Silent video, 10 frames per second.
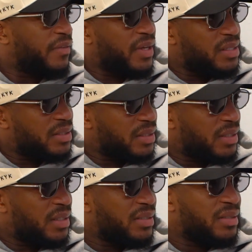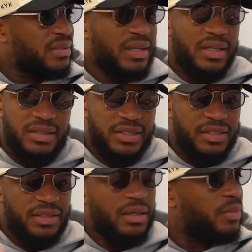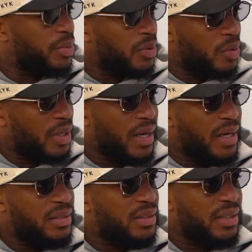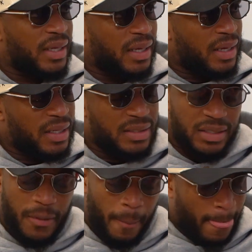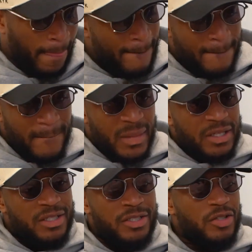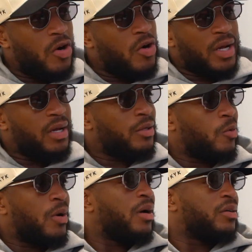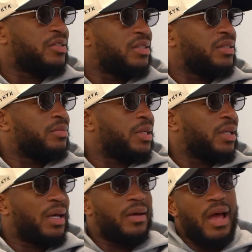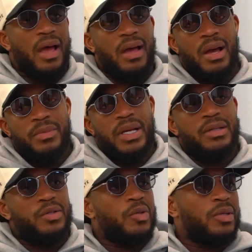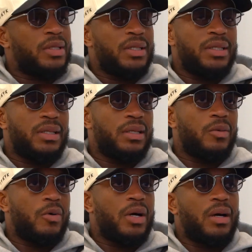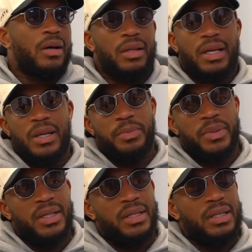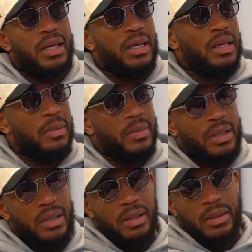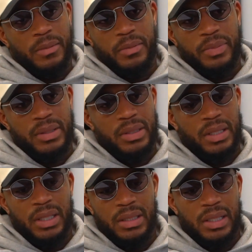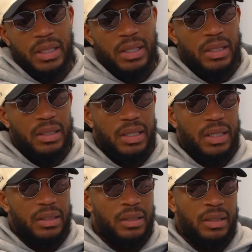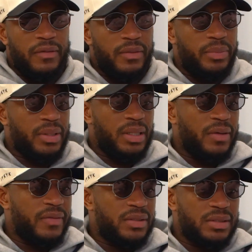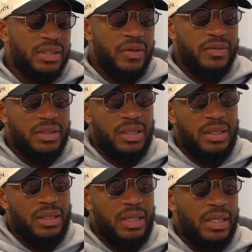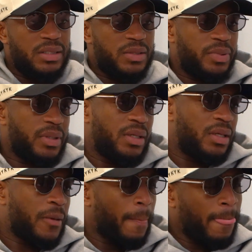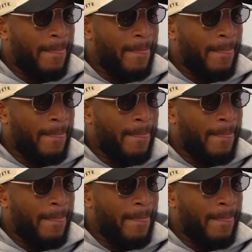faces and, like, stomping on guys' legs and just all kind of wild shit, man. I'm not doing anything wild. Like, I'm playing a game. Playing a game that I love and play ever since I was a kid. I just play it,